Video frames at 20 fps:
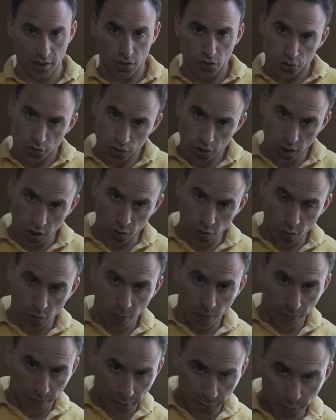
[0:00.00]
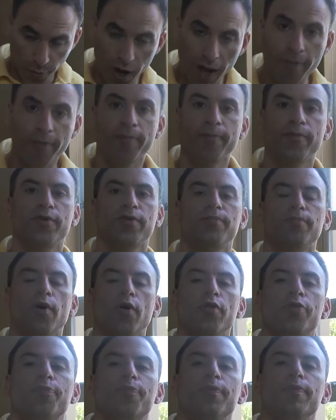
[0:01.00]
So the problem with
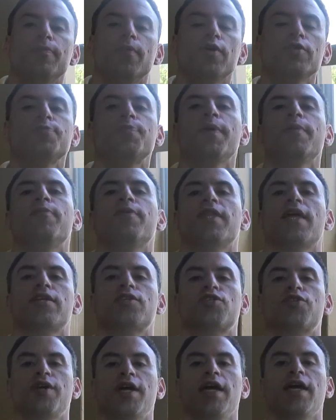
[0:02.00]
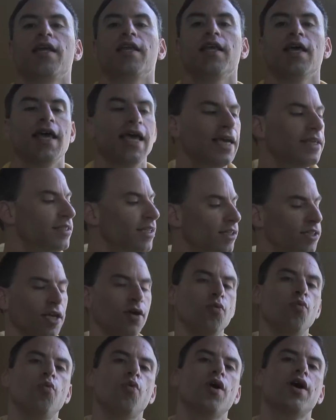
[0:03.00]
most people that train is that
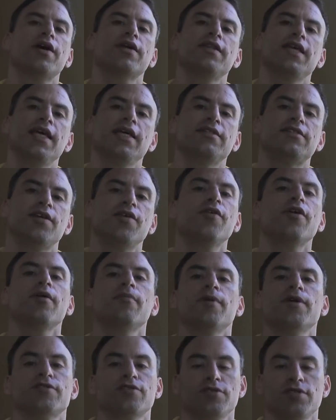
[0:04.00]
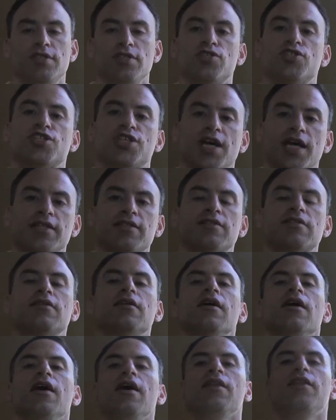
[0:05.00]
they work the interior muscles, the
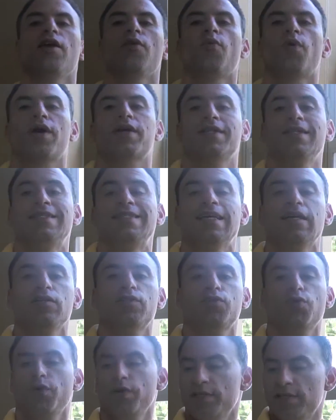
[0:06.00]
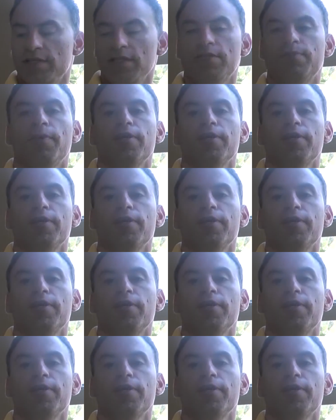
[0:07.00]
chest, they work the deltoids, these